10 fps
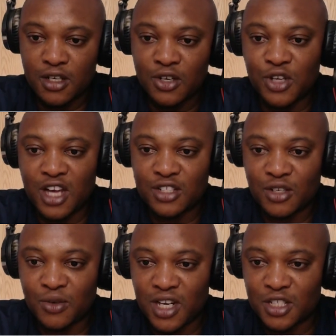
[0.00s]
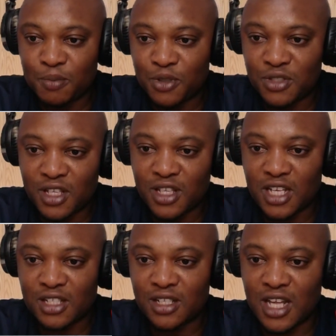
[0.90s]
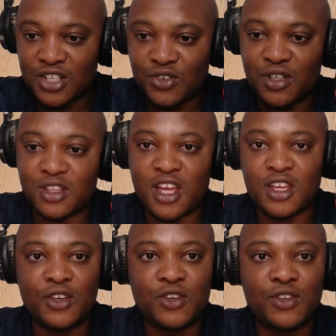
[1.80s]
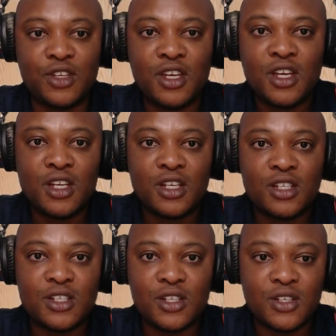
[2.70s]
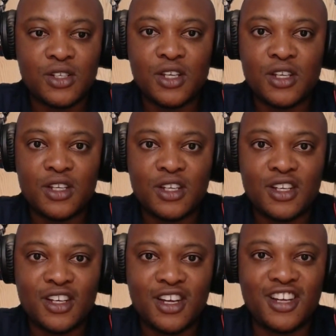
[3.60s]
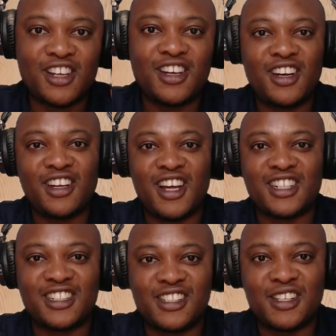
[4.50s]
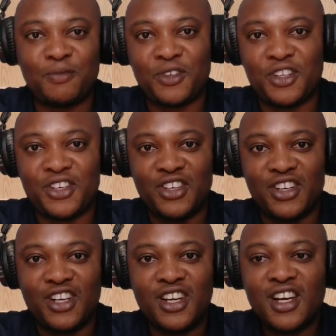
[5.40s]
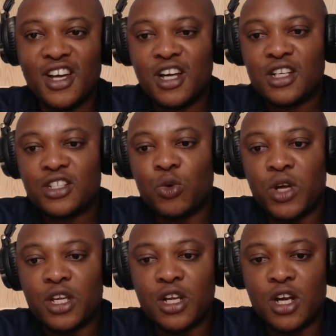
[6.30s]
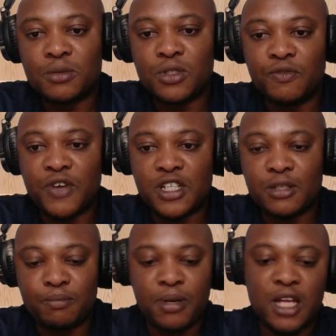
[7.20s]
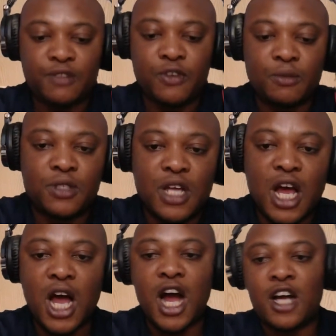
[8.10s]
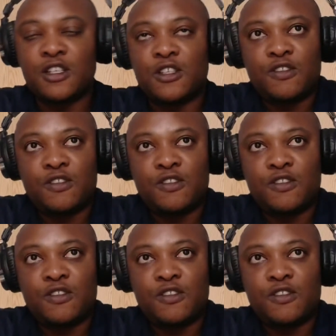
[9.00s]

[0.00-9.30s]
yeah, someone has posted. That's great. Thank you, Yudi. So that's the same video. So when it comes to investing platforms, I've